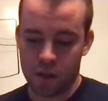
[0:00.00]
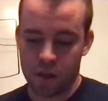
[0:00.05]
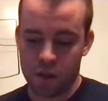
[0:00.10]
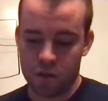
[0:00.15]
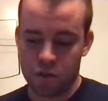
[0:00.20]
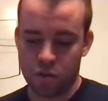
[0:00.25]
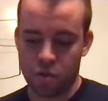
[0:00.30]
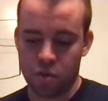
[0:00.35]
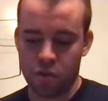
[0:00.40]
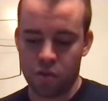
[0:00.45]

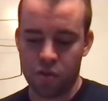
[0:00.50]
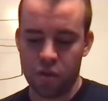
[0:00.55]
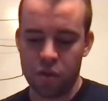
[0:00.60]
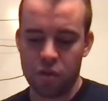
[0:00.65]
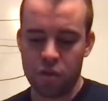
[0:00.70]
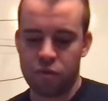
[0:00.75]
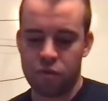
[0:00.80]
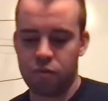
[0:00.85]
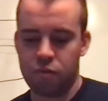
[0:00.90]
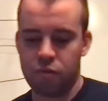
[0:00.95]
so if,
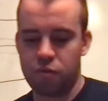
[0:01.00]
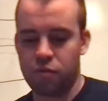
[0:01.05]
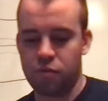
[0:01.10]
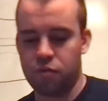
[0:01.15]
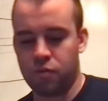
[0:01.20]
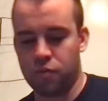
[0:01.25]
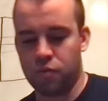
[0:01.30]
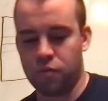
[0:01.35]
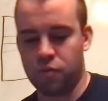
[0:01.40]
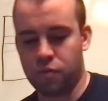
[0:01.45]
if
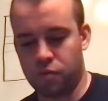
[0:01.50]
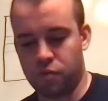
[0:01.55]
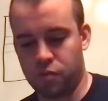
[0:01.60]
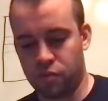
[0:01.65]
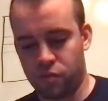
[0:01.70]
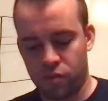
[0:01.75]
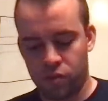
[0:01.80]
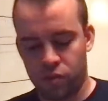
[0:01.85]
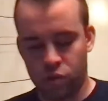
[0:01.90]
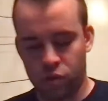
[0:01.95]

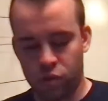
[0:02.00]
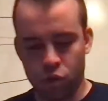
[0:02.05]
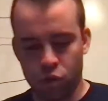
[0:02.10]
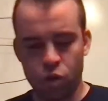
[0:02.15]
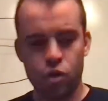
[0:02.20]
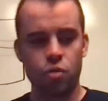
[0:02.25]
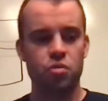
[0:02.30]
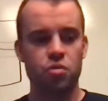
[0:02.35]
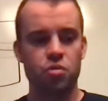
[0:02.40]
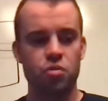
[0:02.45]

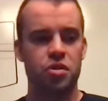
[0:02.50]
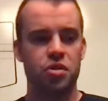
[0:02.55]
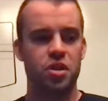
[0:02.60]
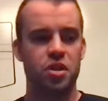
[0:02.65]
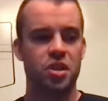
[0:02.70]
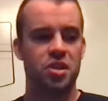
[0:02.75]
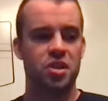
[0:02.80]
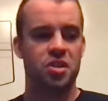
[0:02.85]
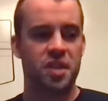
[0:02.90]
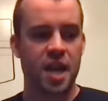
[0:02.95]
you're
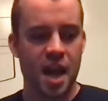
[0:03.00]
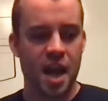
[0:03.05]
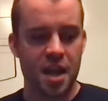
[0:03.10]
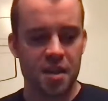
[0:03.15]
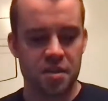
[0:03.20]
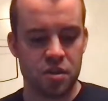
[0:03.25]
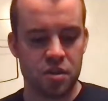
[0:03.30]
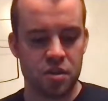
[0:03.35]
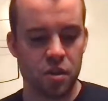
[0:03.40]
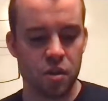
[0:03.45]
using
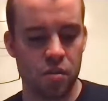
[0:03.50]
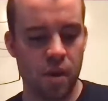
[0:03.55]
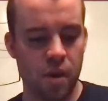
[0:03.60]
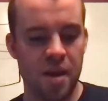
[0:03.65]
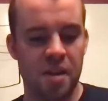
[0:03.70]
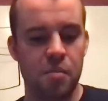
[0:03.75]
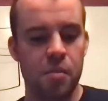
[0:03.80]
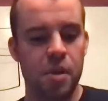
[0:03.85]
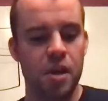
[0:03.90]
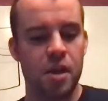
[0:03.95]
stats and you're
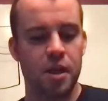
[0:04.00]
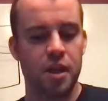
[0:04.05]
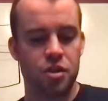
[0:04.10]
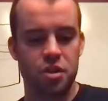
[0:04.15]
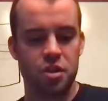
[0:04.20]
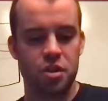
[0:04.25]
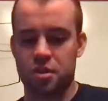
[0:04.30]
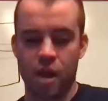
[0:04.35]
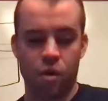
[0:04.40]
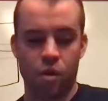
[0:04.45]
recommending
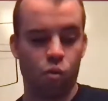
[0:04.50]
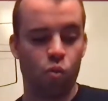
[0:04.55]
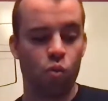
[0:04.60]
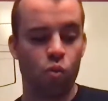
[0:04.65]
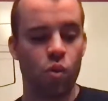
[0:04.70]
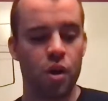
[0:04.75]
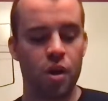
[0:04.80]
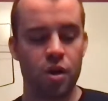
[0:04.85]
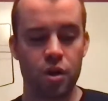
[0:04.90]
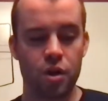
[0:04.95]
just
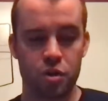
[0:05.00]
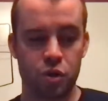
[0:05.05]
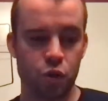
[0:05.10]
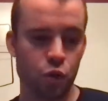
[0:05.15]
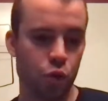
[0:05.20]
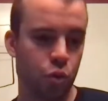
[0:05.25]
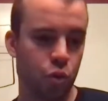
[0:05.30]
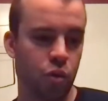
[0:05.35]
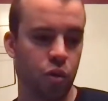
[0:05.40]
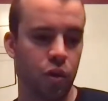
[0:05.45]
like one
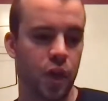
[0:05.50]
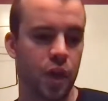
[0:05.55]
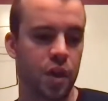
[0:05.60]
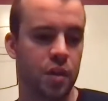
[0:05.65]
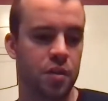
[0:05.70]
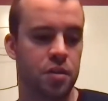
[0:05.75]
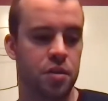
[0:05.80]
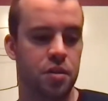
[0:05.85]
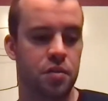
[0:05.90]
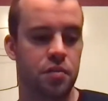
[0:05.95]
or two
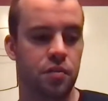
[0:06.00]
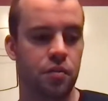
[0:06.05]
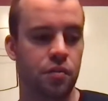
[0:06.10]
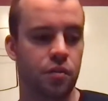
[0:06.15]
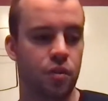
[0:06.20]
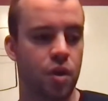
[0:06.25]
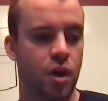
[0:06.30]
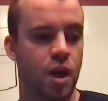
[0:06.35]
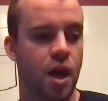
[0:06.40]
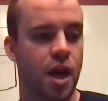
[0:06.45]
things
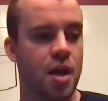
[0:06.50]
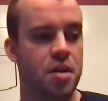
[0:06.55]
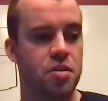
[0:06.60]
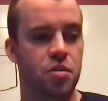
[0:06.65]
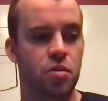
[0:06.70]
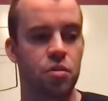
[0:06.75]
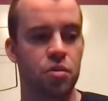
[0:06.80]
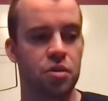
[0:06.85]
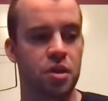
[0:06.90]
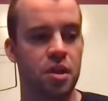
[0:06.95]
for a
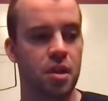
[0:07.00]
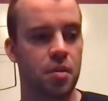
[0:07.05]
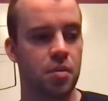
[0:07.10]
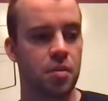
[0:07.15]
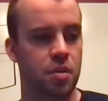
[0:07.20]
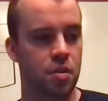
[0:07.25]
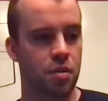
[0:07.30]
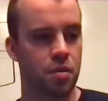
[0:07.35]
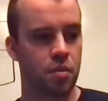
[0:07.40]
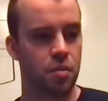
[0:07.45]
high school
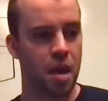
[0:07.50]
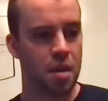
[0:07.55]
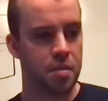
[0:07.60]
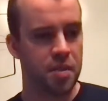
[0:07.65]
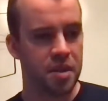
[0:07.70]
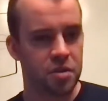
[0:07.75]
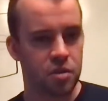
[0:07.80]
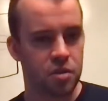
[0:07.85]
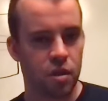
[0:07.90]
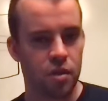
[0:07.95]
team to
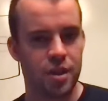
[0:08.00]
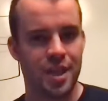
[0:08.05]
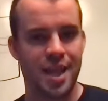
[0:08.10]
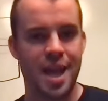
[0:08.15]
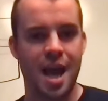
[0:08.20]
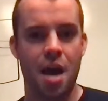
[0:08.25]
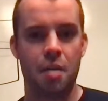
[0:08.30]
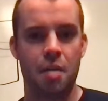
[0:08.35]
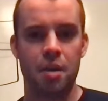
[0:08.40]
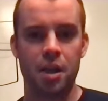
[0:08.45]
maybe
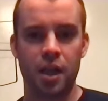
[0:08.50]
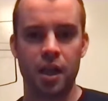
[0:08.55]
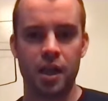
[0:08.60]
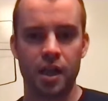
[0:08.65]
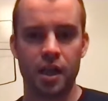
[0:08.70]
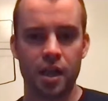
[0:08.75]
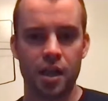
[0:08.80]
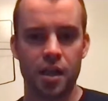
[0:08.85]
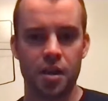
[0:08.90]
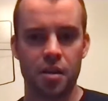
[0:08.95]
start
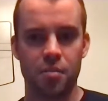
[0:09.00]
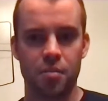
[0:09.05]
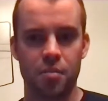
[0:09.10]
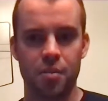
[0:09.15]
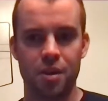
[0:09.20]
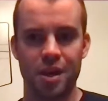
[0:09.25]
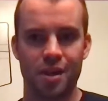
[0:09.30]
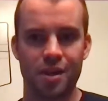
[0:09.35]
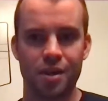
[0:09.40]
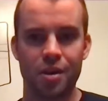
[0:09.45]
dabbling in
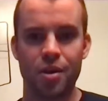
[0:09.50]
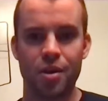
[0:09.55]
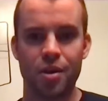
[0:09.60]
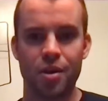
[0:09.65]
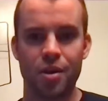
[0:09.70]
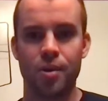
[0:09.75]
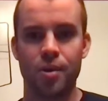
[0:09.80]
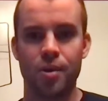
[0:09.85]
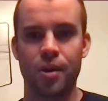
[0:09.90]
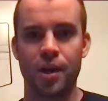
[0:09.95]
and be like, you know
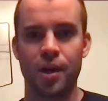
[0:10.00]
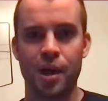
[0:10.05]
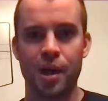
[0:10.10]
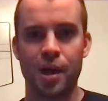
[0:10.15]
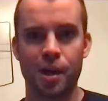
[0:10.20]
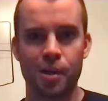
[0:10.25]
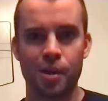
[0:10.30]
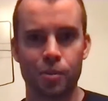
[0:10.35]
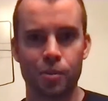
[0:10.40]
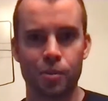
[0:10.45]
what, I
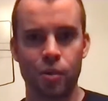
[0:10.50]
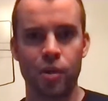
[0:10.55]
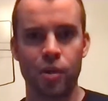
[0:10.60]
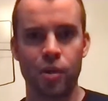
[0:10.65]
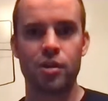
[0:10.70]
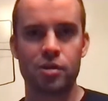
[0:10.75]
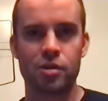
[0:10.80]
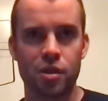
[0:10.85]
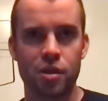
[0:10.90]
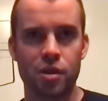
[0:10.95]
want to
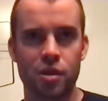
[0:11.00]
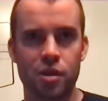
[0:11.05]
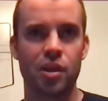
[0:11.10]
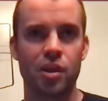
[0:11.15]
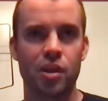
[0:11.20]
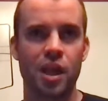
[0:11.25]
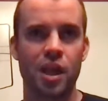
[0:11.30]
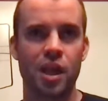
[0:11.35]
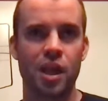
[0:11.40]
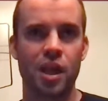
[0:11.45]
start looking
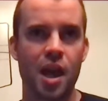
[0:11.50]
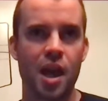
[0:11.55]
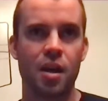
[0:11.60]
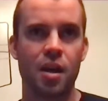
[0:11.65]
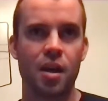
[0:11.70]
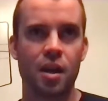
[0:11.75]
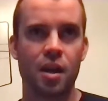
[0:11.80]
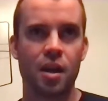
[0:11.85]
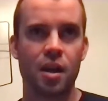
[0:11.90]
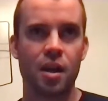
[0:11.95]
at
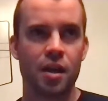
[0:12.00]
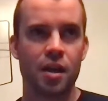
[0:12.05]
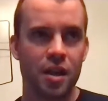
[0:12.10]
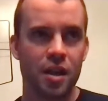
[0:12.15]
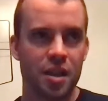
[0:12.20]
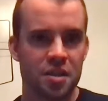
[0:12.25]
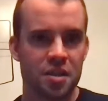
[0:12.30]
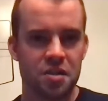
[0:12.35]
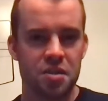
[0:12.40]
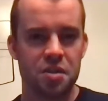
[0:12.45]
is this
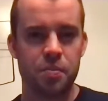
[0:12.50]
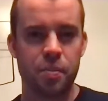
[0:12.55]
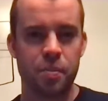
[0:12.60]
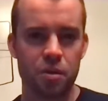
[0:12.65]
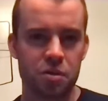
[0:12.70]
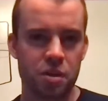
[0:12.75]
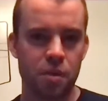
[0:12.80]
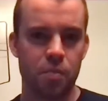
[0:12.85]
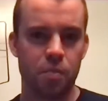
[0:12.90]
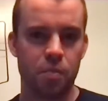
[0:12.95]
person a
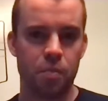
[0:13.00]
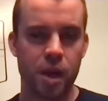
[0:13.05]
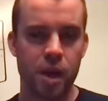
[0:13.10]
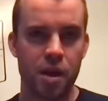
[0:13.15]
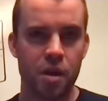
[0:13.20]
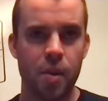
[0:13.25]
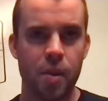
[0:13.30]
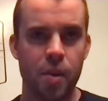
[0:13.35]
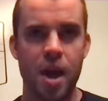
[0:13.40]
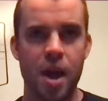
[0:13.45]
better
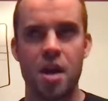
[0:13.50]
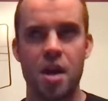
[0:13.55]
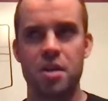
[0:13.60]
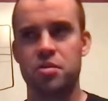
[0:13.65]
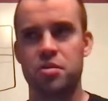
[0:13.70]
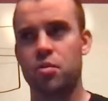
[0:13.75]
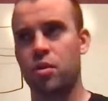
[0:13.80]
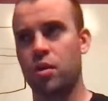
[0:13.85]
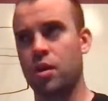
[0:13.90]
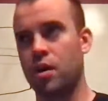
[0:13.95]
passer
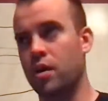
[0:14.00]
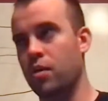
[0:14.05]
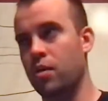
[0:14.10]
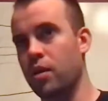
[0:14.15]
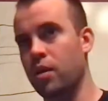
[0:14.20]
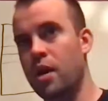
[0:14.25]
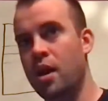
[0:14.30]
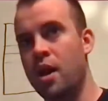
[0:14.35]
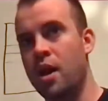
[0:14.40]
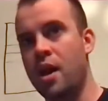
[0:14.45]
or,
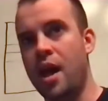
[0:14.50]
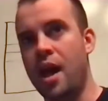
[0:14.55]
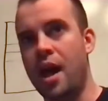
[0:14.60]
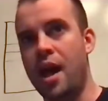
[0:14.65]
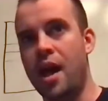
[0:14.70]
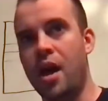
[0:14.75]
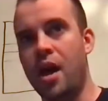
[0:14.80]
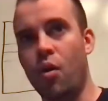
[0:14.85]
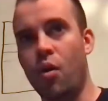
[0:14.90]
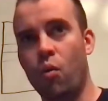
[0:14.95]
or
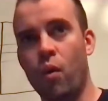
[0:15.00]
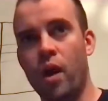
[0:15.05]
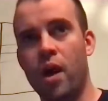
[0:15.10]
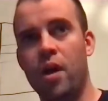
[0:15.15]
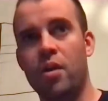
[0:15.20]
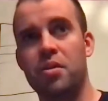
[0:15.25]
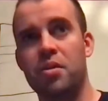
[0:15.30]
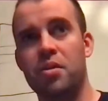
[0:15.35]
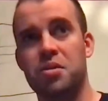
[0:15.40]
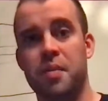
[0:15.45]
how
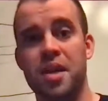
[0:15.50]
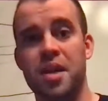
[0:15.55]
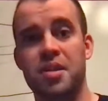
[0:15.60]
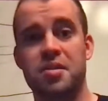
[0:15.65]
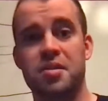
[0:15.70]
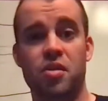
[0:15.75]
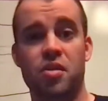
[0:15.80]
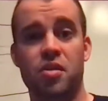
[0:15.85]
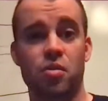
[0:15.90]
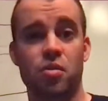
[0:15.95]
well is my
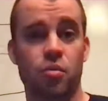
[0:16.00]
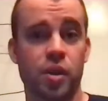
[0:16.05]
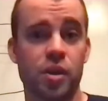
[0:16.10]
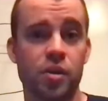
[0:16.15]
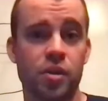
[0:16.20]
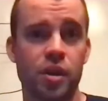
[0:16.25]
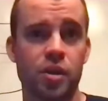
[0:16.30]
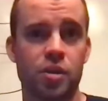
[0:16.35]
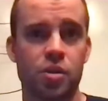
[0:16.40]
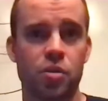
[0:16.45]
setter
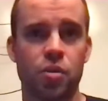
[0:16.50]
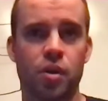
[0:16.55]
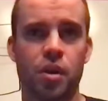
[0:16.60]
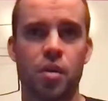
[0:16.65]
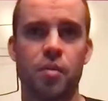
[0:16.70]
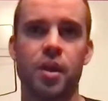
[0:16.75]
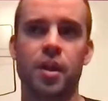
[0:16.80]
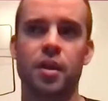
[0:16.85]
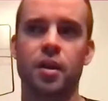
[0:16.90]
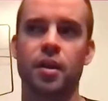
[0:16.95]
really doing? I
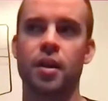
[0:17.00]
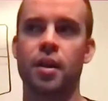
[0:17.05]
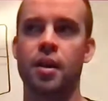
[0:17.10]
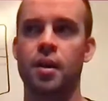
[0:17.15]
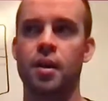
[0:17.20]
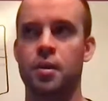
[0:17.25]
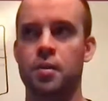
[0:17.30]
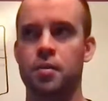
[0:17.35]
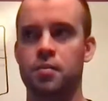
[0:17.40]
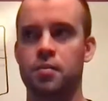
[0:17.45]
mean,
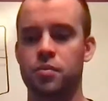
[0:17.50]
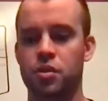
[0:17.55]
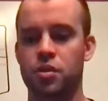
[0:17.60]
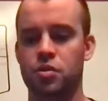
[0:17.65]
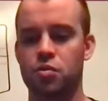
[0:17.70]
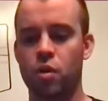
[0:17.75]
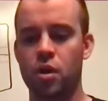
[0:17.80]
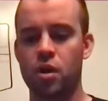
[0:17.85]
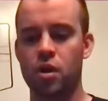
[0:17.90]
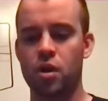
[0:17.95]

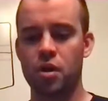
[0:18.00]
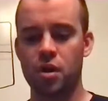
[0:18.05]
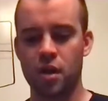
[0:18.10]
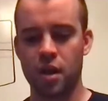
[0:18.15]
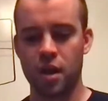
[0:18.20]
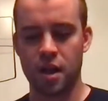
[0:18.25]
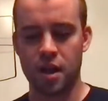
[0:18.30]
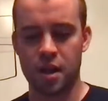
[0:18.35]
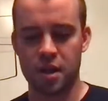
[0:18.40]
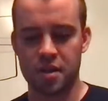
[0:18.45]
just what are
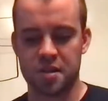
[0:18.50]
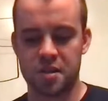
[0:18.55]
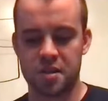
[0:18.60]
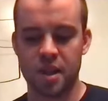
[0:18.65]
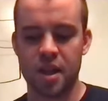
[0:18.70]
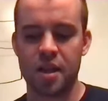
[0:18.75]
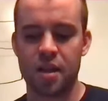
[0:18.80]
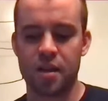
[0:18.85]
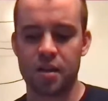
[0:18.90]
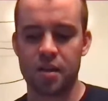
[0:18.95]
a,
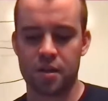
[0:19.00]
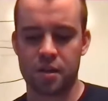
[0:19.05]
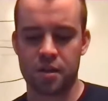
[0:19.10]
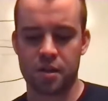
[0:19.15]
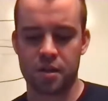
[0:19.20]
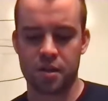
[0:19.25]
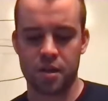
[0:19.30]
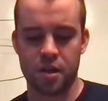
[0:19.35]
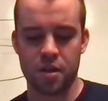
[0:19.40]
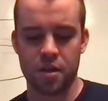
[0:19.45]
set
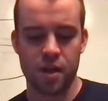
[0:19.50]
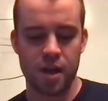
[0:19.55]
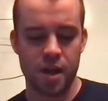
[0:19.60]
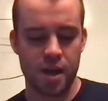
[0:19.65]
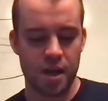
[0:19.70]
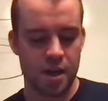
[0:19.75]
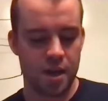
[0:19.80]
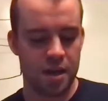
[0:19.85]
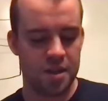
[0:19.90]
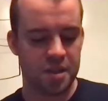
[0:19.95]
or
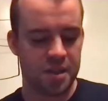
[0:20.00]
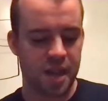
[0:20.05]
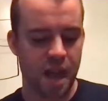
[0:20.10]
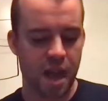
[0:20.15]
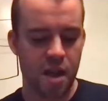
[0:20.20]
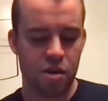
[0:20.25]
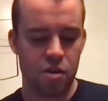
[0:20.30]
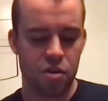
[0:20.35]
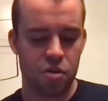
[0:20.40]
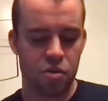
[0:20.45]
a, a
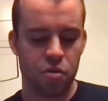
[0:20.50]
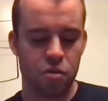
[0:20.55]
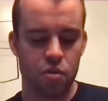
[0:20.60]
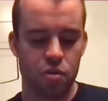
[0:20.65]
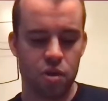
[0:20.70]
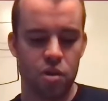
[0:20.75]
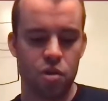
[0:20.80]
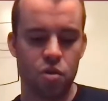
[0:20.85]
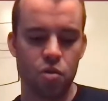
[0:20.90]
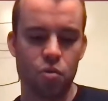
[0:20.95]
stat or two
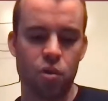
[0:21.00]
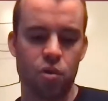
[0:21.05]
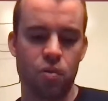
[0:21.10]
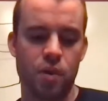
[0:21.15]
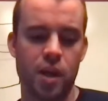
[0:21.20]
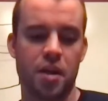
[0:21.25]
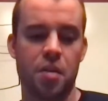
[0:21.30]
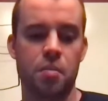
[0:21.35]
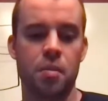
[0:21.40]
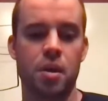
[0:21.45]
that you would
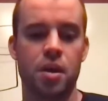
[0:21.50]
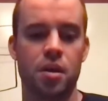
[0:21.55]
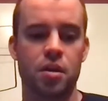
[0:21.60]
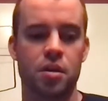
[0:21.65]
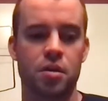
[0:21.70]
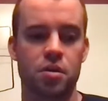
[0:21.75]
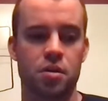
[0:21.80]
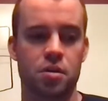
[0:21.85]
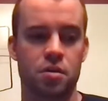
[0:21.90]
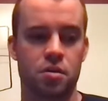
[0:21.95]

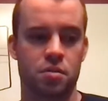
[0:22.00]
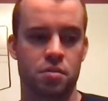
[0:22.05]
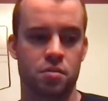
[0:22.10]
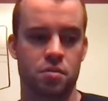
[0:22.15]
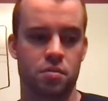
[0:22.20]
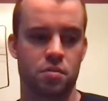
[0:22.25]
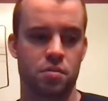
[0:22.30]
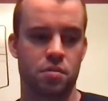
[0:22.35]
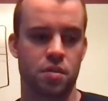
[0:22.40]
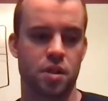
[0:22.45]
recommend
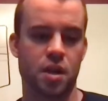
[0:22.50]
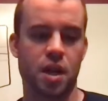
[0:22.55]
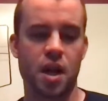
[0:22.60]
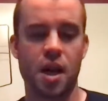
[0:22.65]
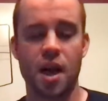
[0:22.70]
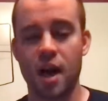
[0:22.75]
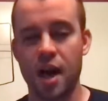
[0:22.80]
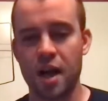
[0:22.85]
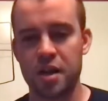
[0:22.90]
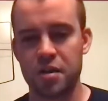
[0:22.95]
a
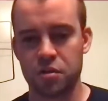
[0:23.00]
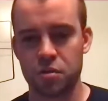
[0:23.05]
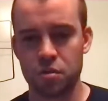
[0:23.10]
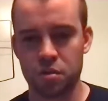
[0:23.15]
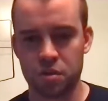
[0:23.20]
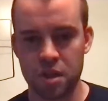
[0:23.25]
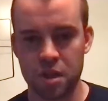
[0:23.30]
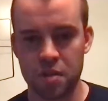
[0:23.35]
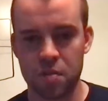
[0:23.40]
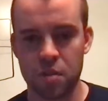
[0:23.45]
high school
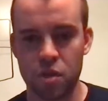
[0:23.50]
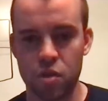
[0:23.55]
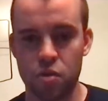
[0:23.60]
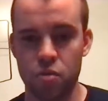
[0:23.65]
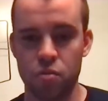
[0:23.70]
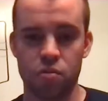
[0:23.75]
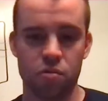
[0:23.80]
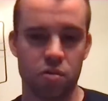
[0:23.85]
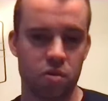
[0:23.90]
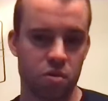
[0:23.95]
team to
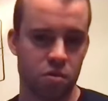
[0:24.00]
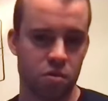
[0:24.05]
use?